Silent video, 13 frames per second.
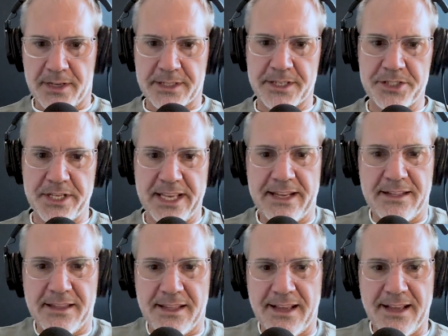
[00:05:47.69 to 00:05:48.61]
because she had a
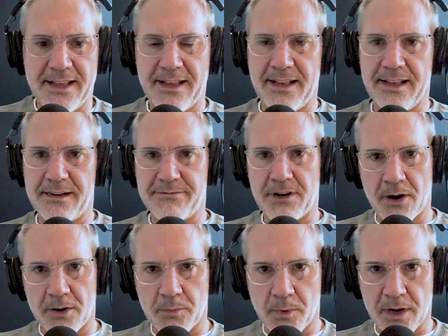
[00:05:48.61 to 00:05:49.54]
lot of
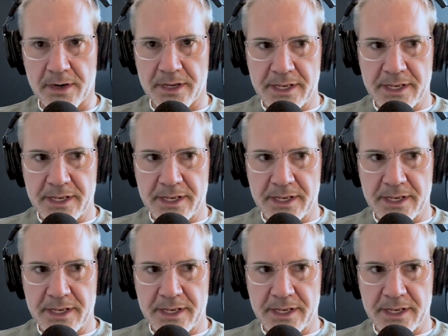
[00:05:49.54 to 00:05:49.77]
artwork.